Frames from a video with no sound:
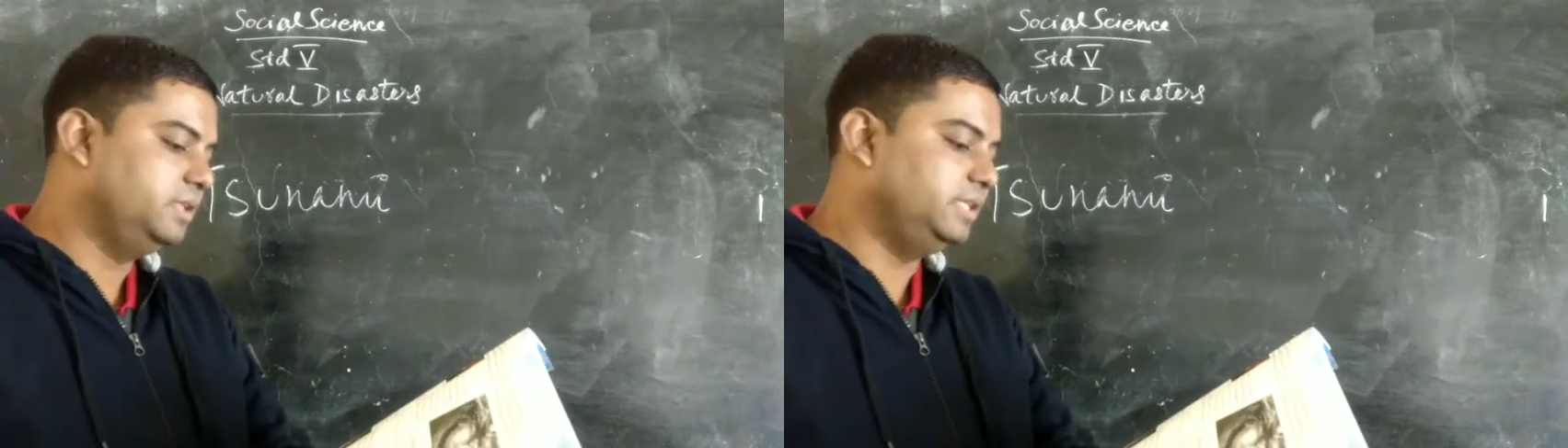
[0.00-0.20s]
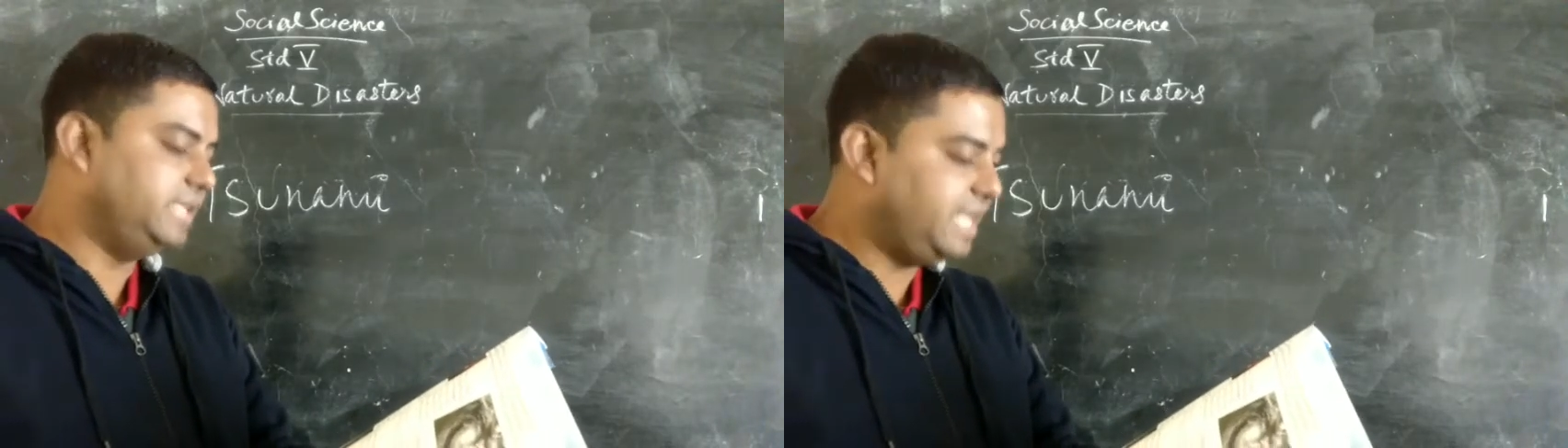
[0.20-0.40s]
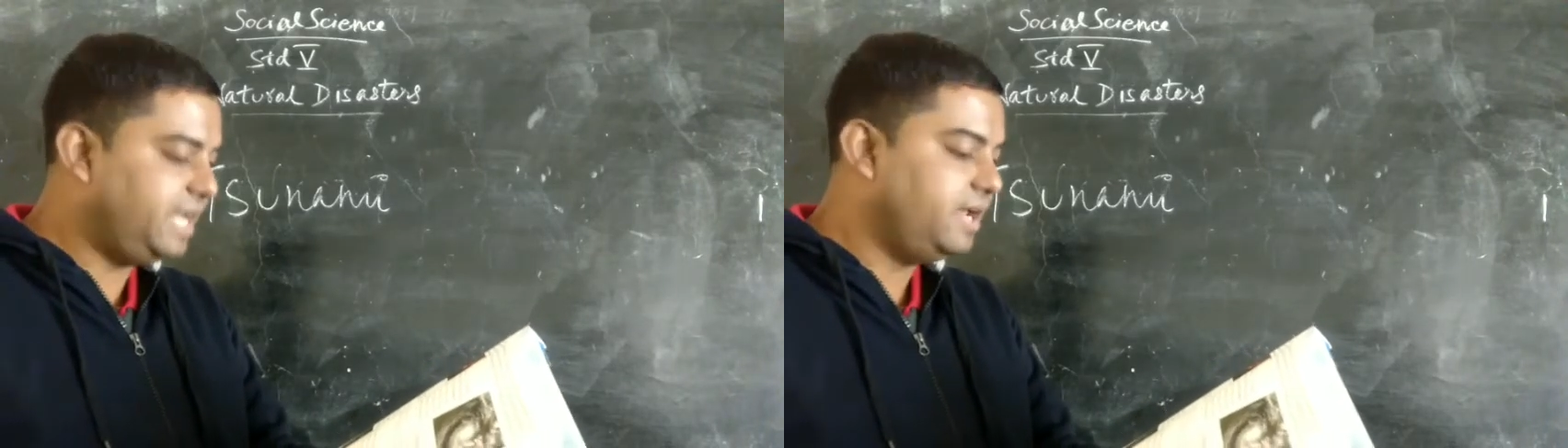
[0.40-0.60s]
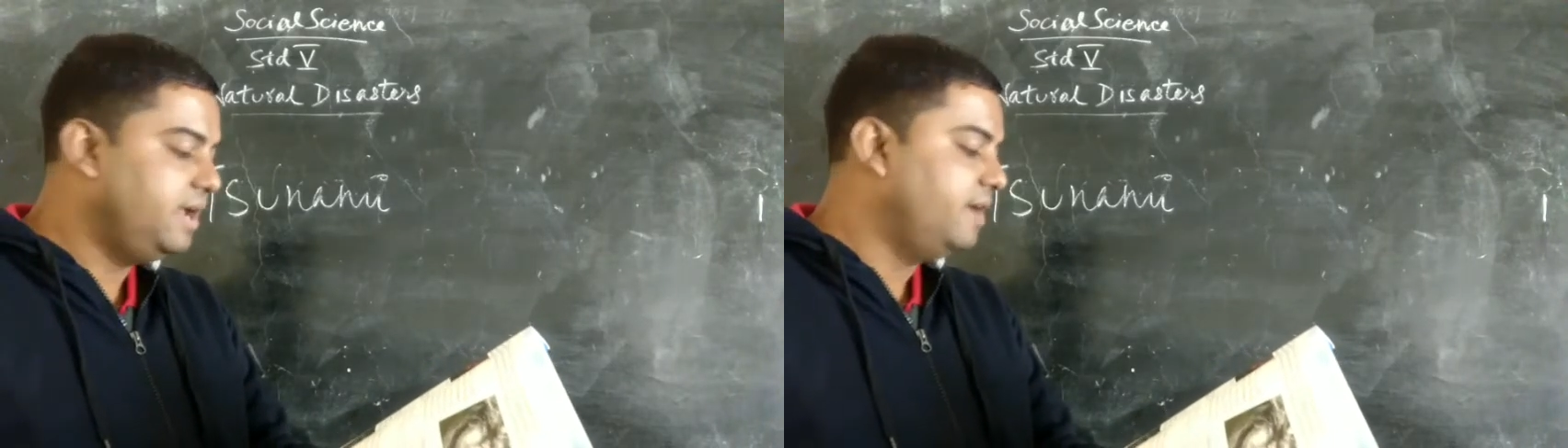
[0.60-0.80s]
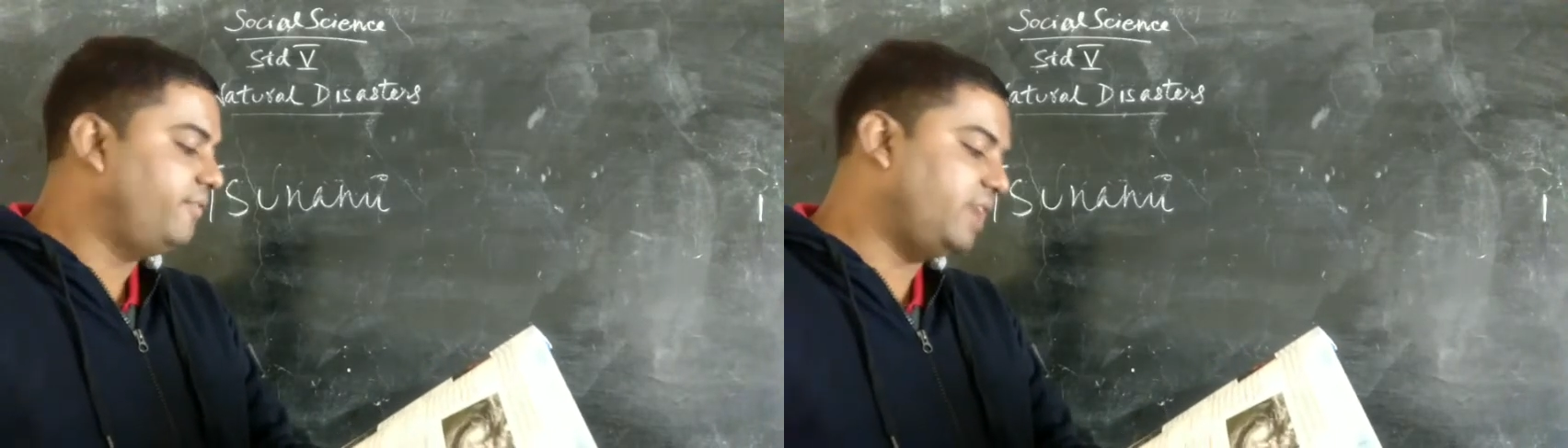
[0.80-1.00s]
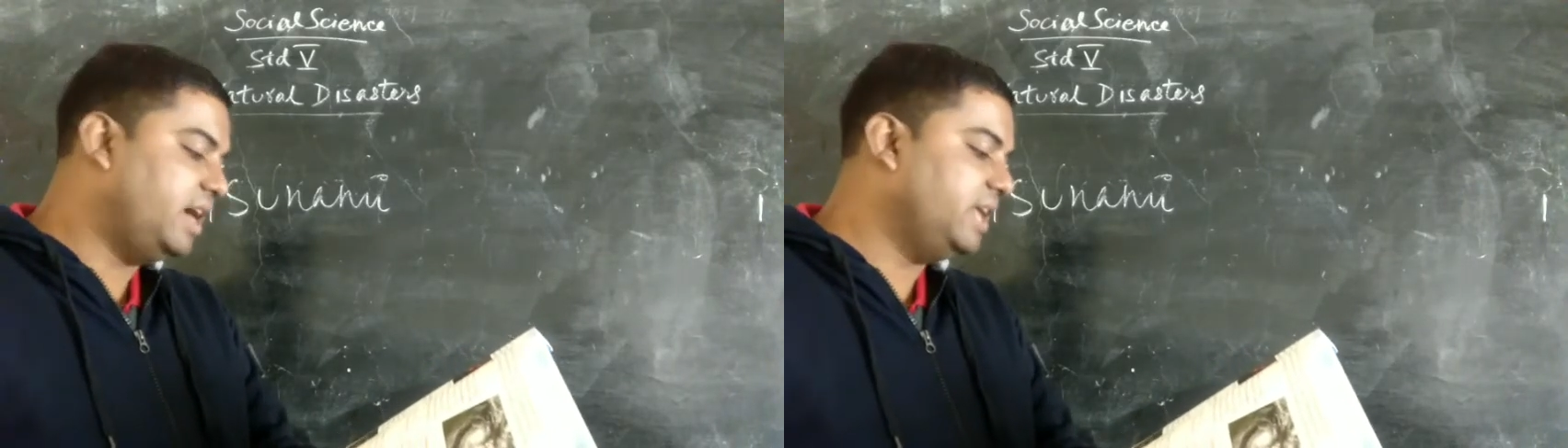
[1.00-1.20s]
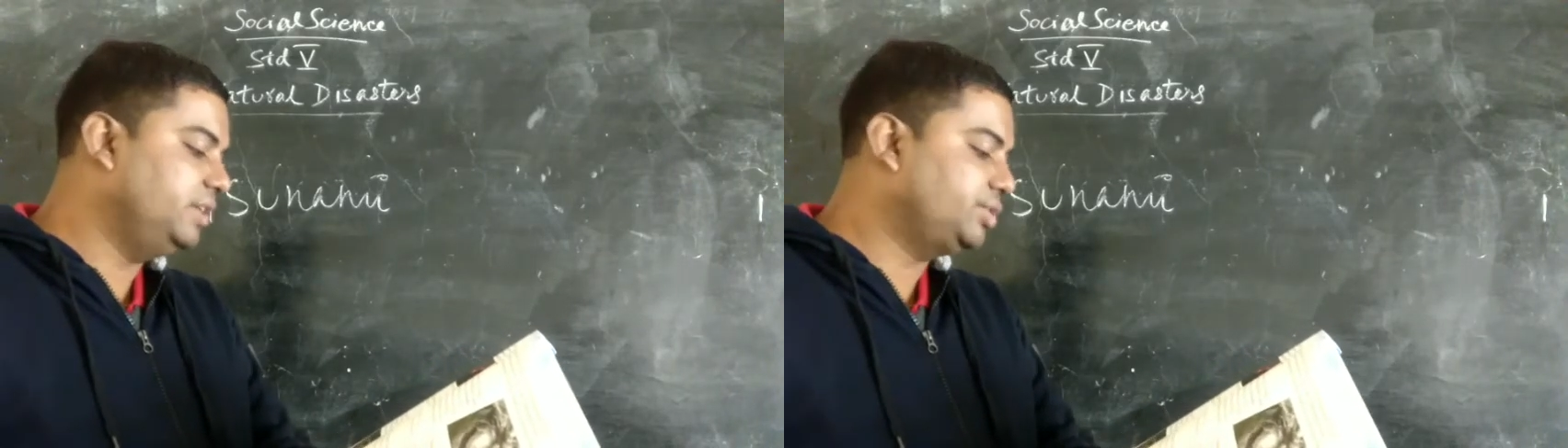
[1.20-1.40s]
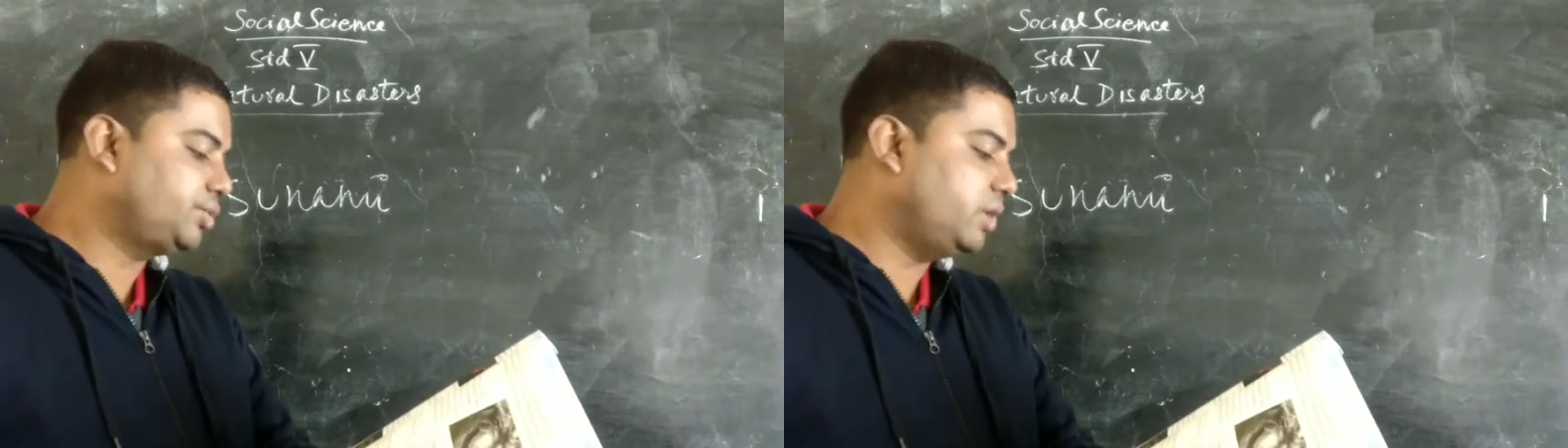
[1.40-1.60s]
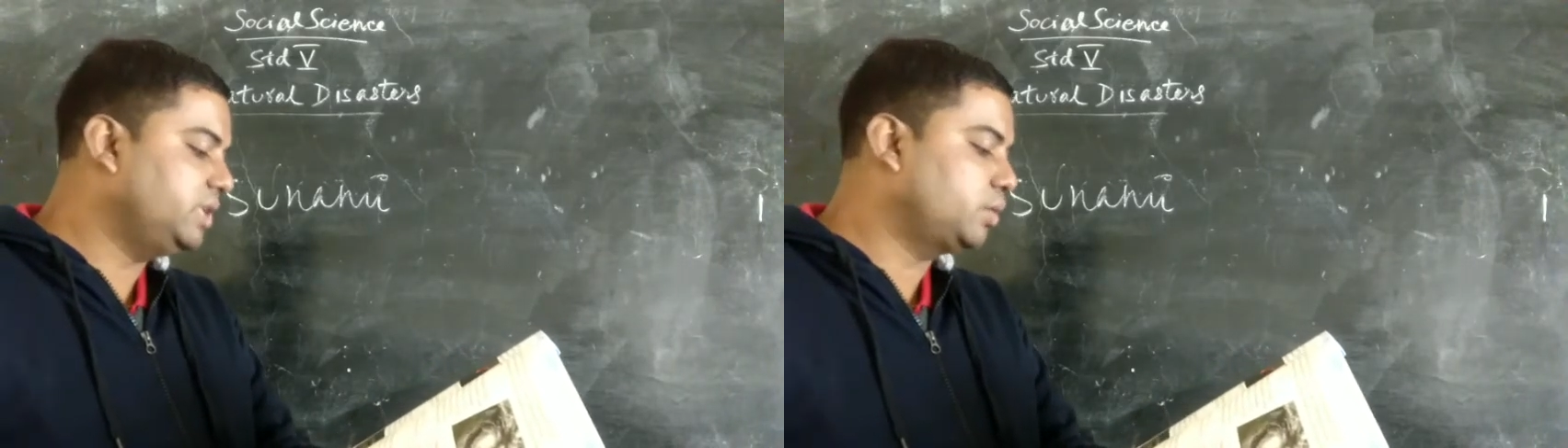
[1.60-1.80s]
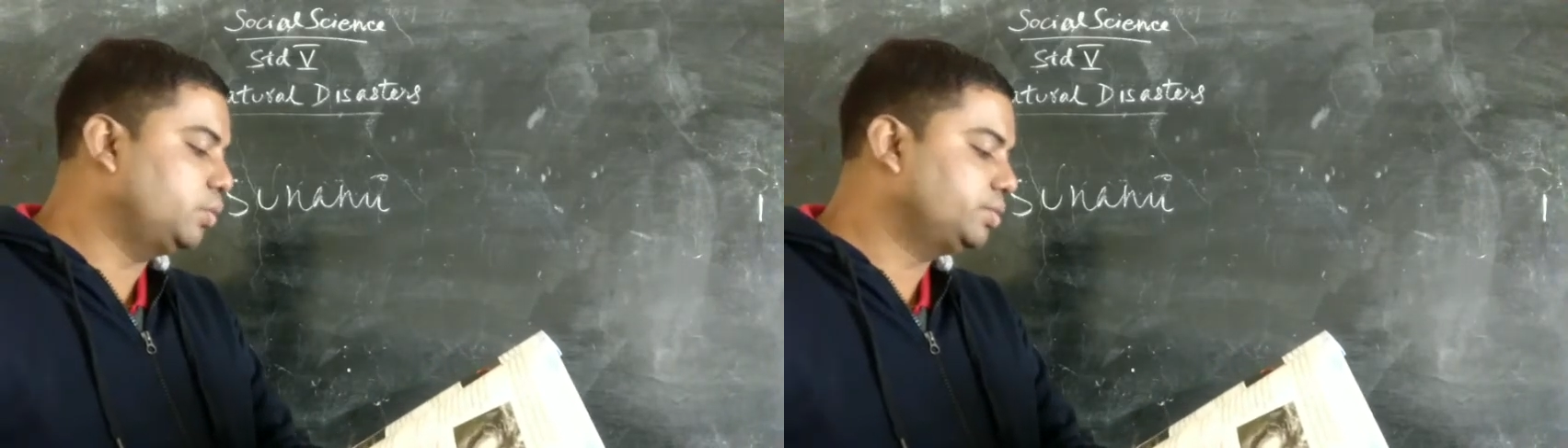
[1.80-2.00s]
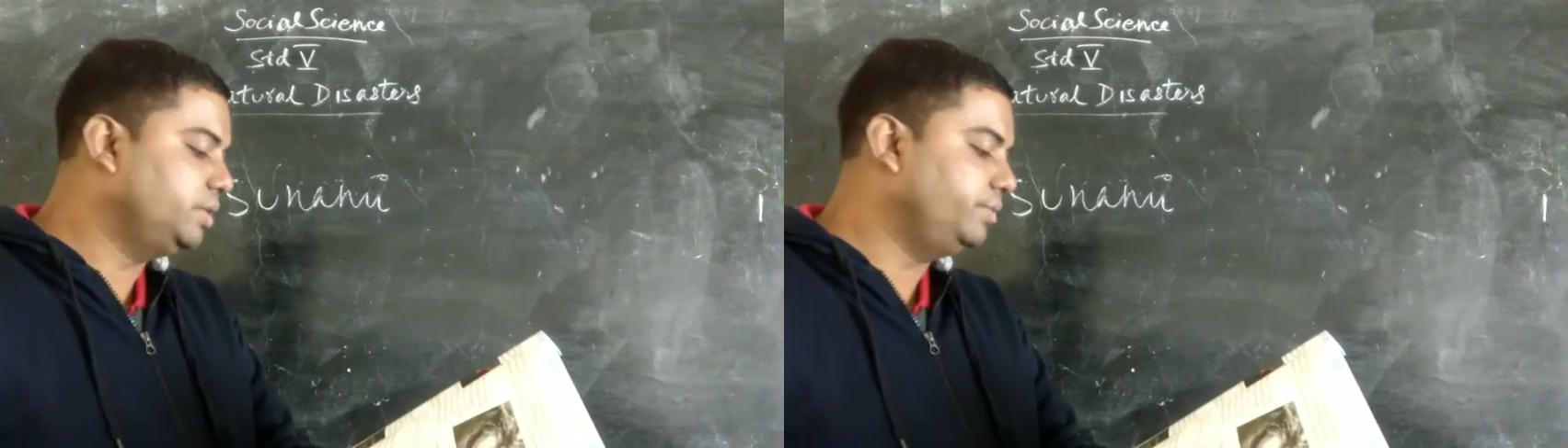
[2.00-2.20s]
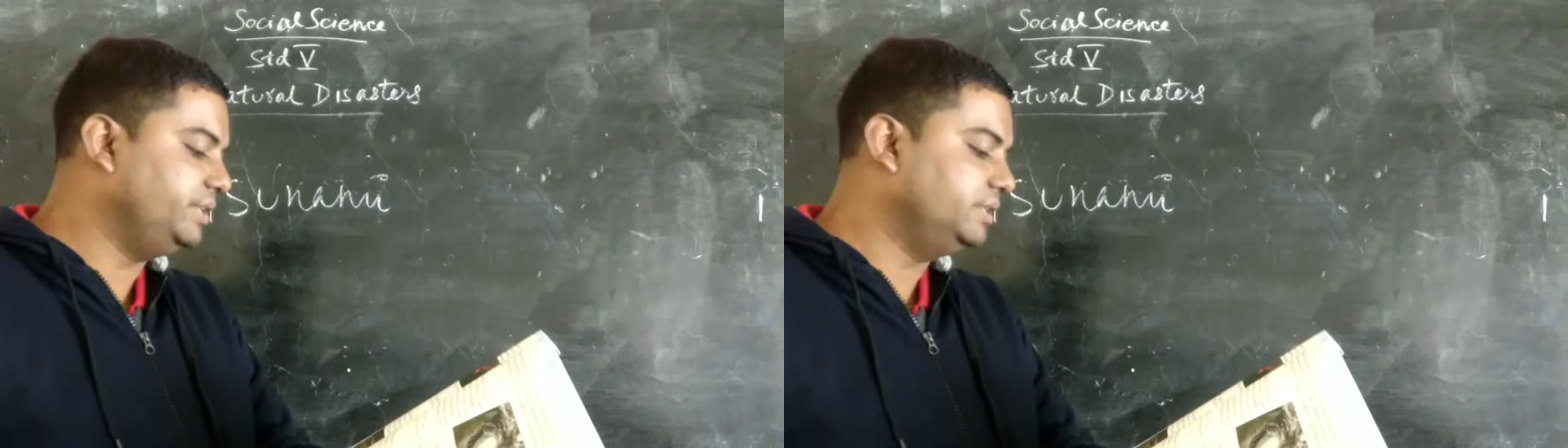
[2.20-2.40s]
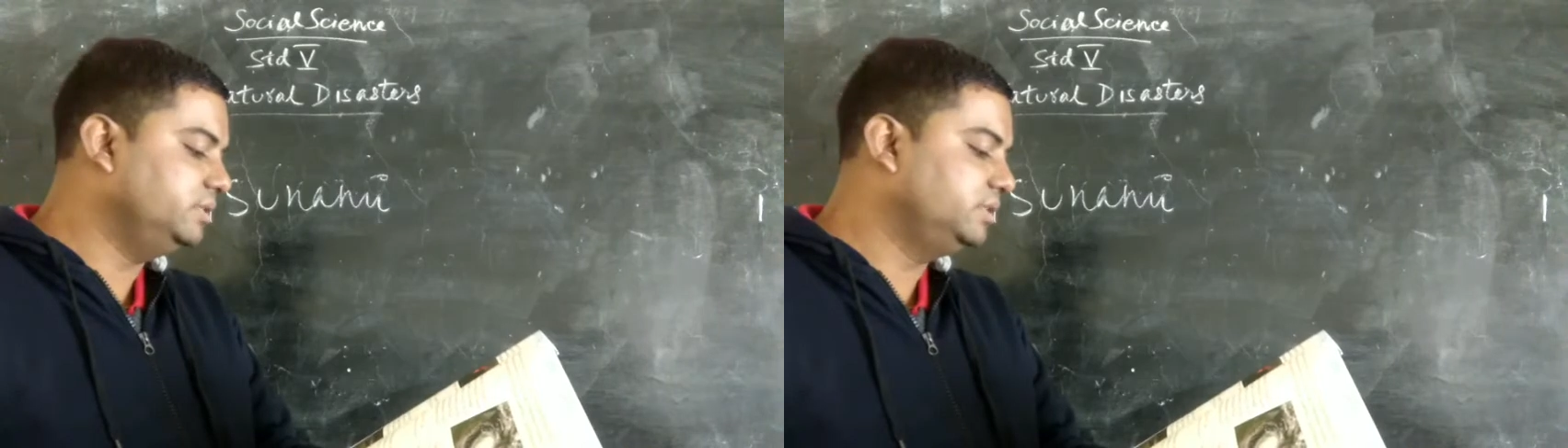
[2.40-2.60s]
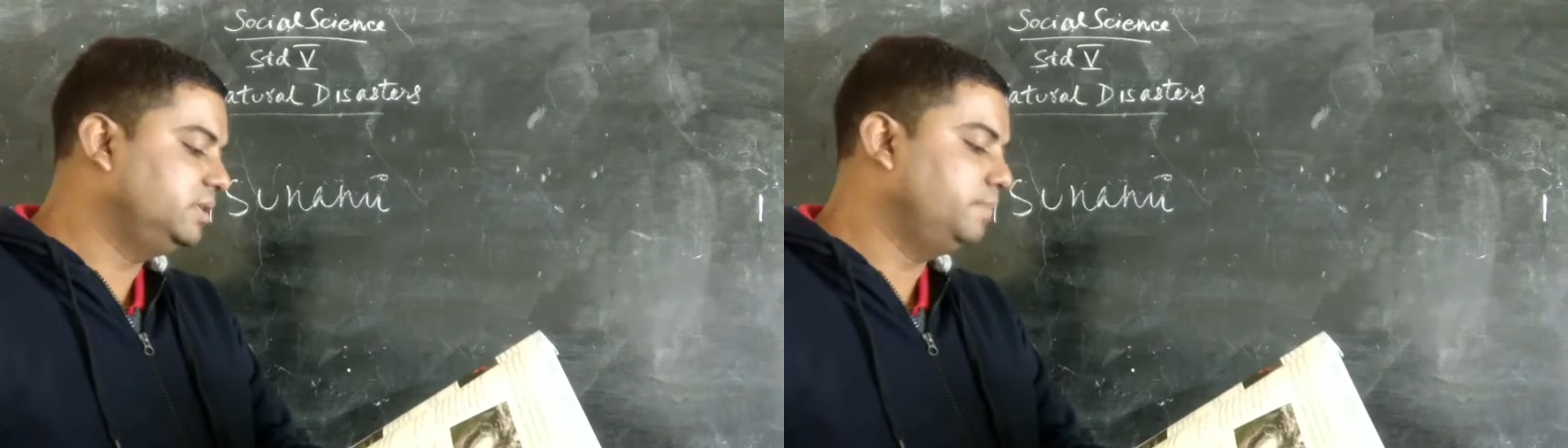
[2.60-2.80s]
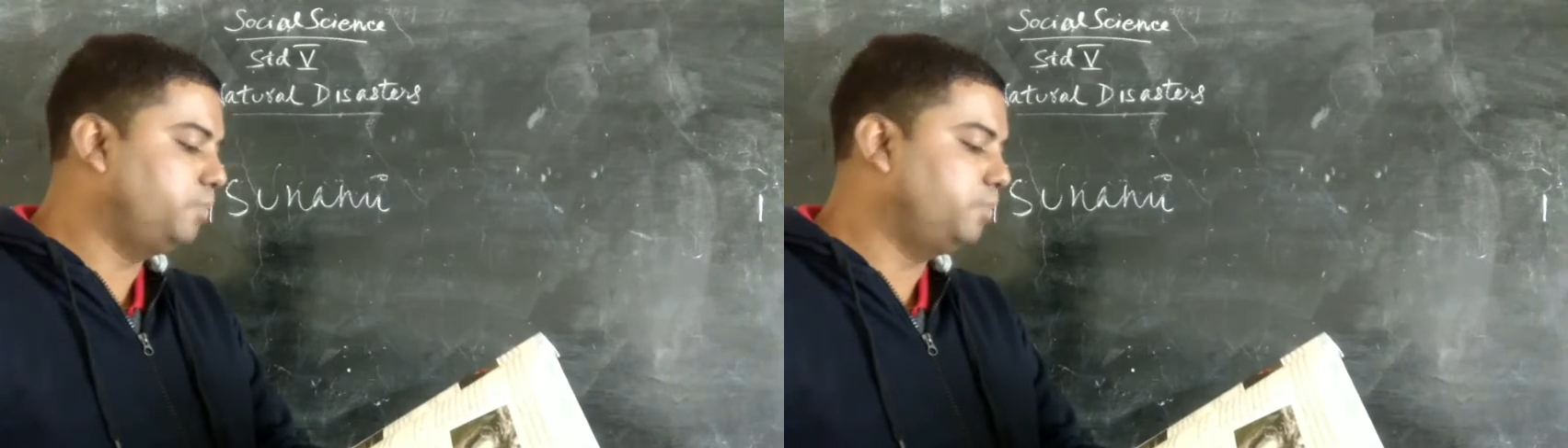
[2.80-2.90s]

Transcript: They flood and destroy the coastal regions,